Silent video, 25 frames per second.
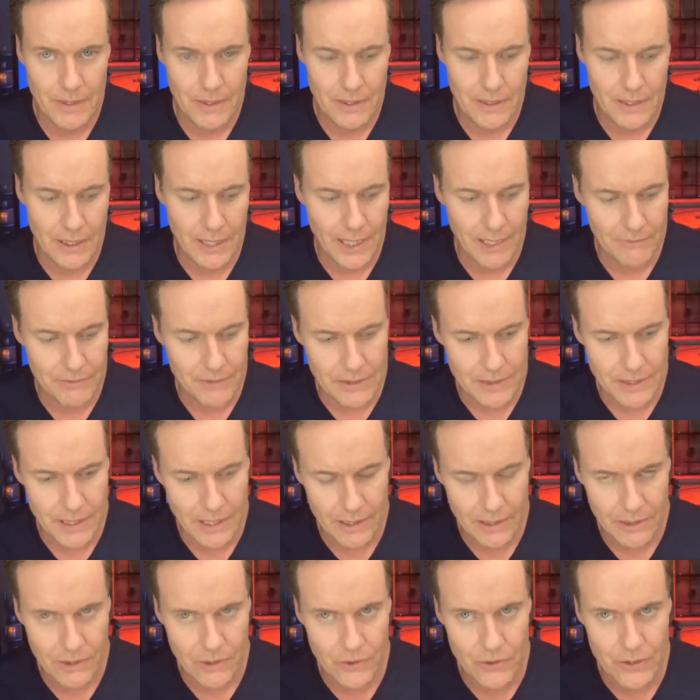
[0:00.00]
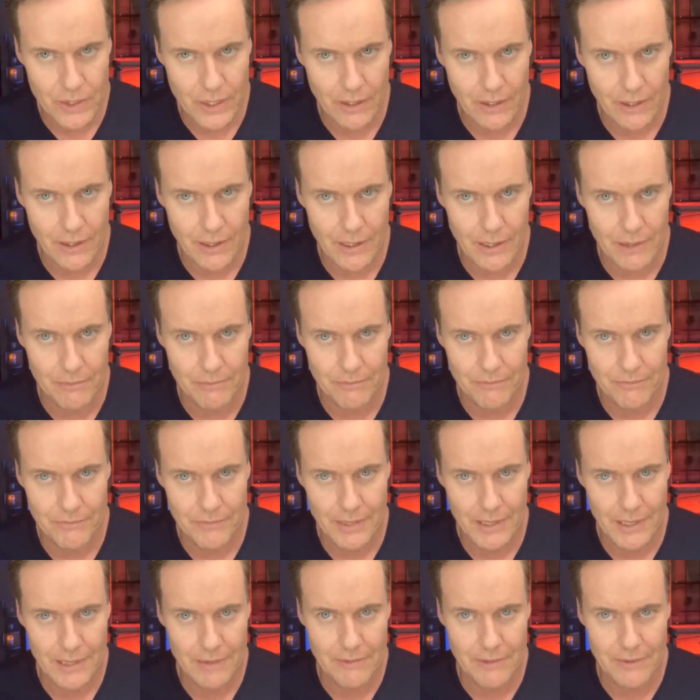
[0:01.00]
You have to take your time.
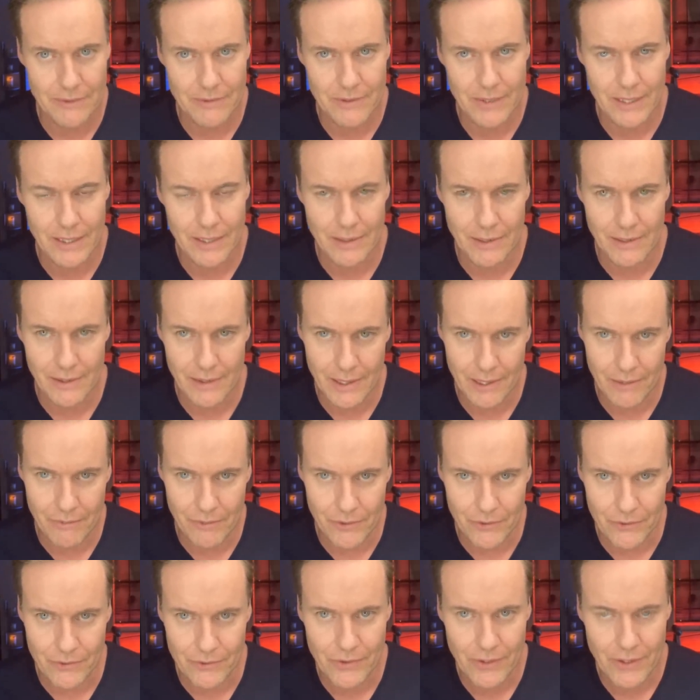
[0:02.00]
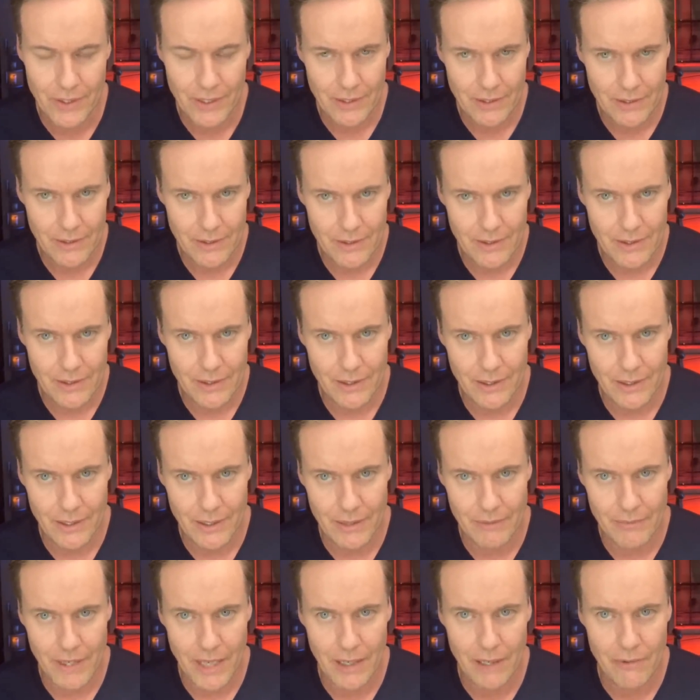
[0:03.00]
You have to see the levels
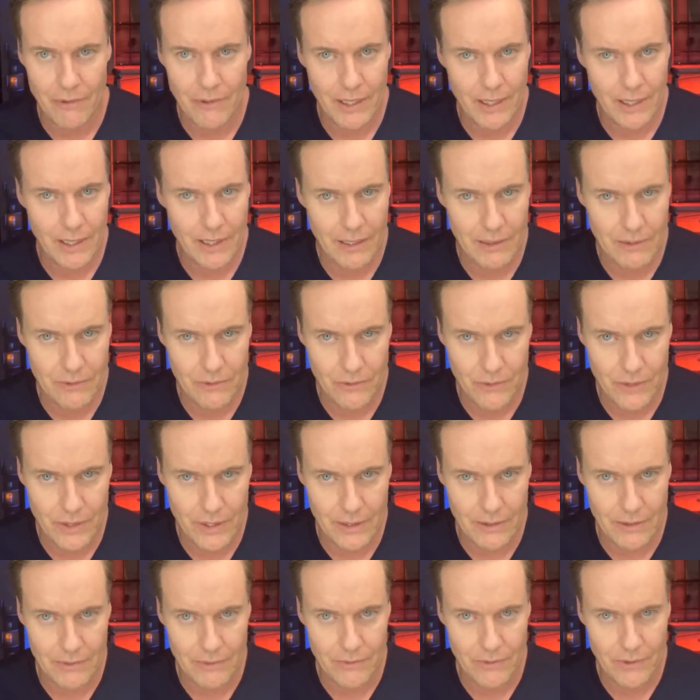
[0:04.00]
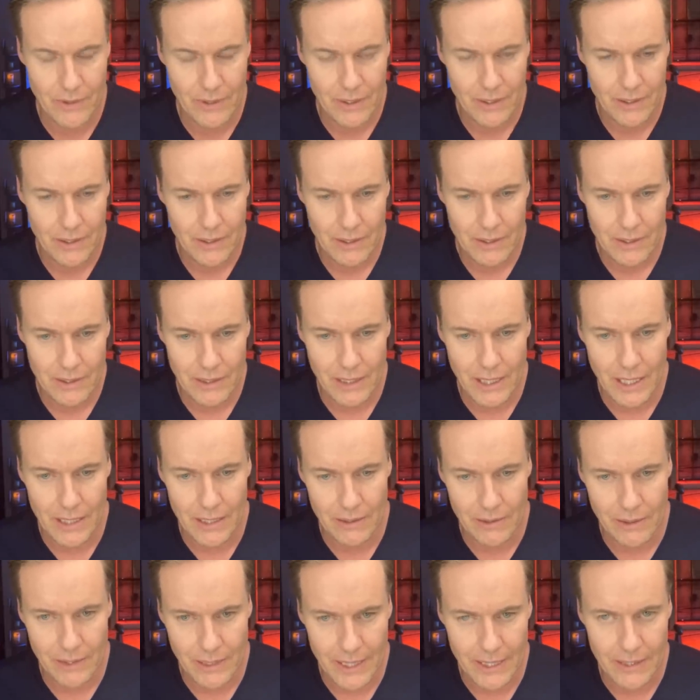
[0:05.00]
of how they handle things. You got to
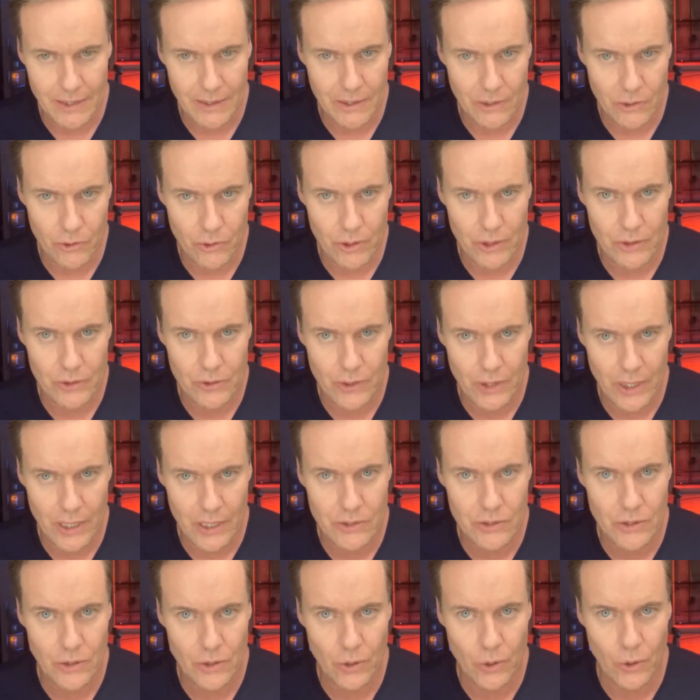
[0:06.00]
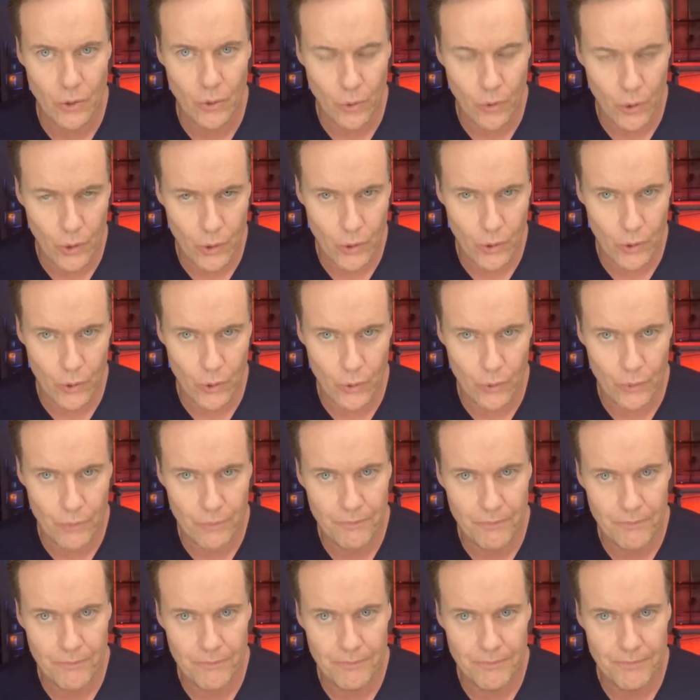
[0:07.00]
let your attraction grow
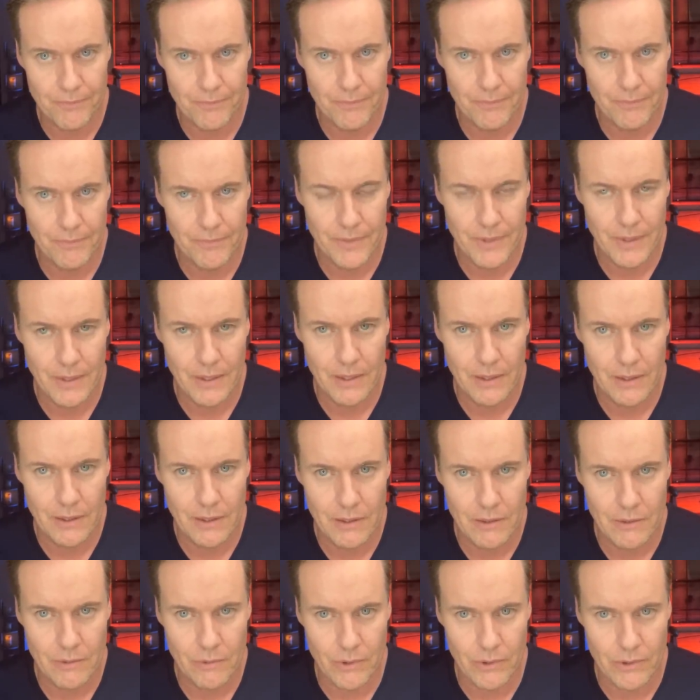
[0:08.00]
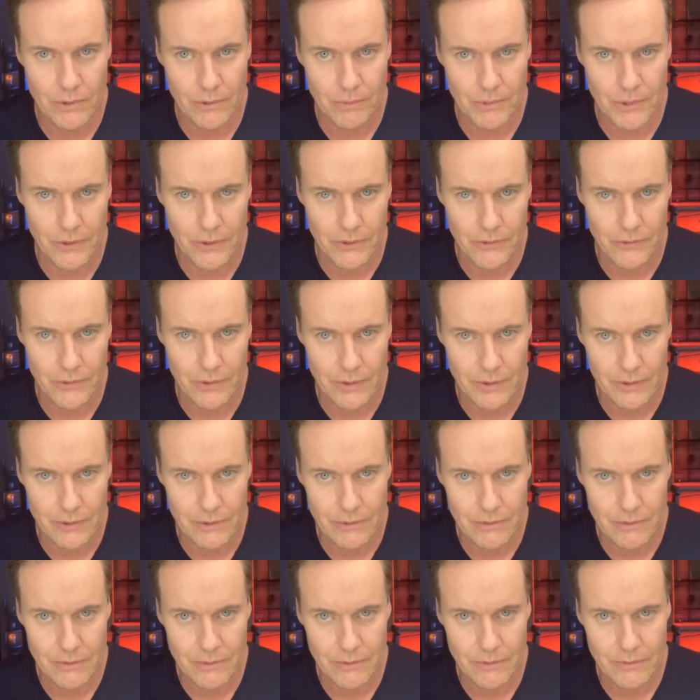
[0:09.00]
with the person.
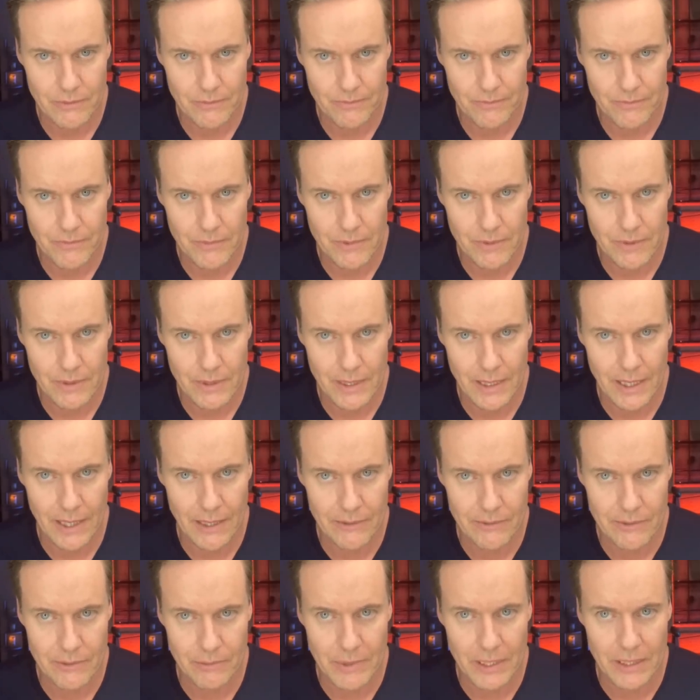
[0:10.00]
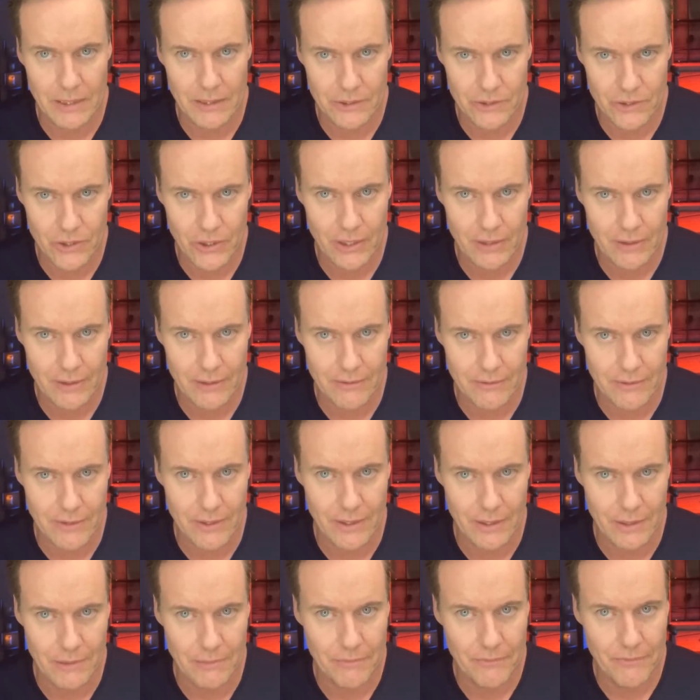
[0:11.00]
It has to be legit this
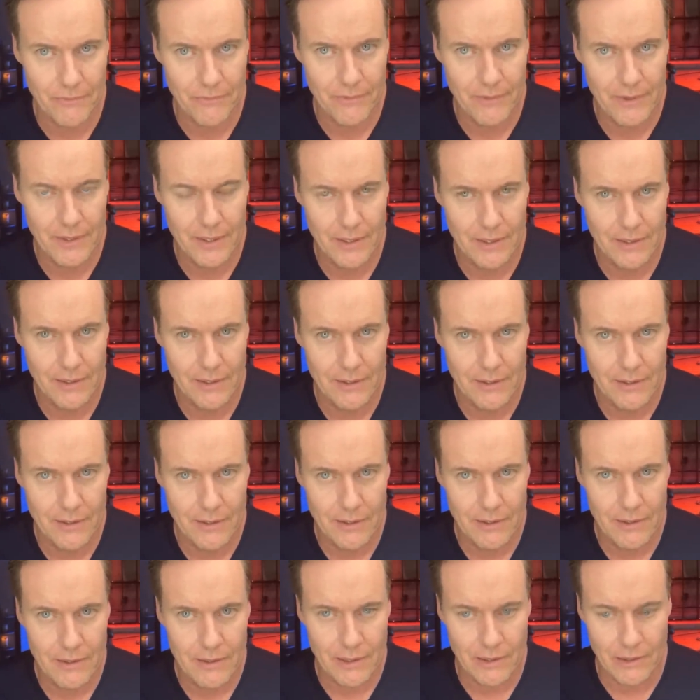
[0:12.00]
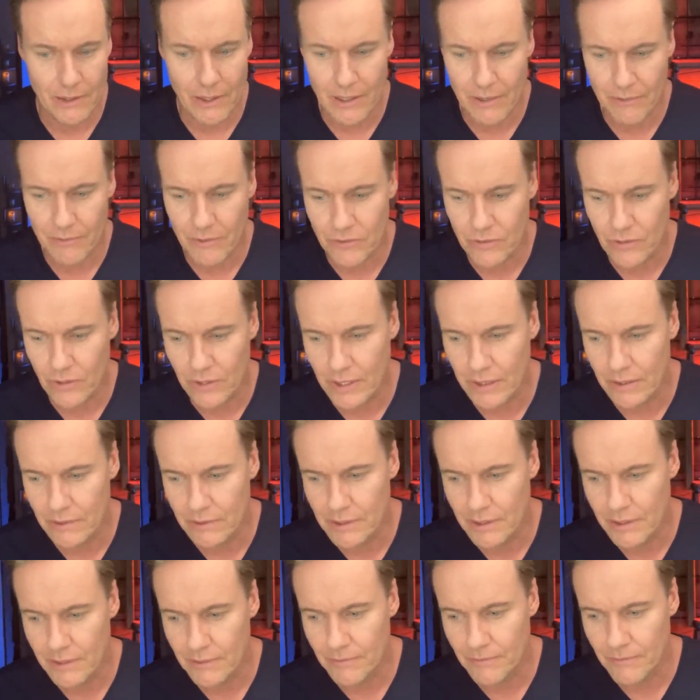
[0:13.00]
time. A lot of us are
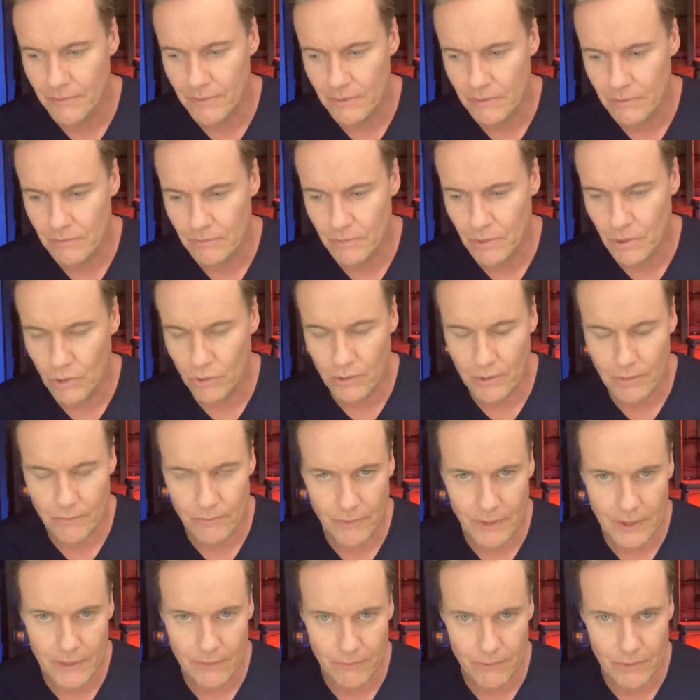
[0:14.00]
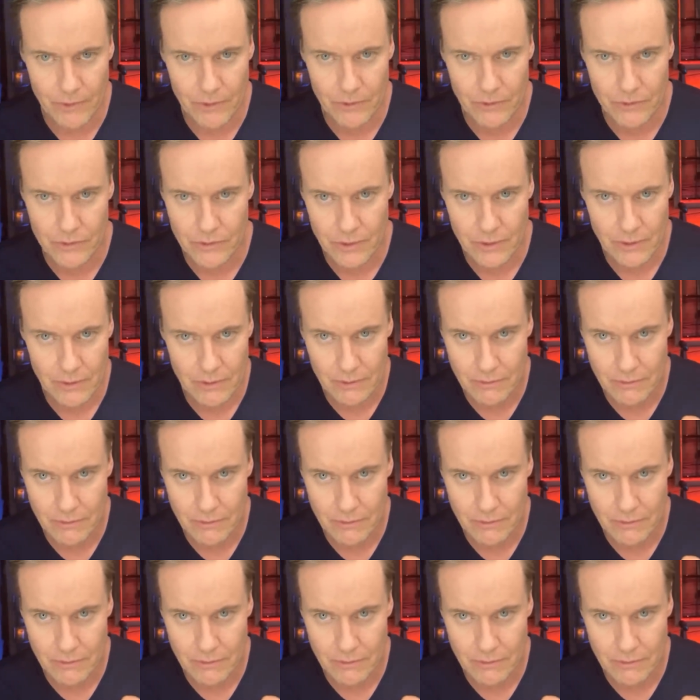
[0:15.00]
guilty of going feet first.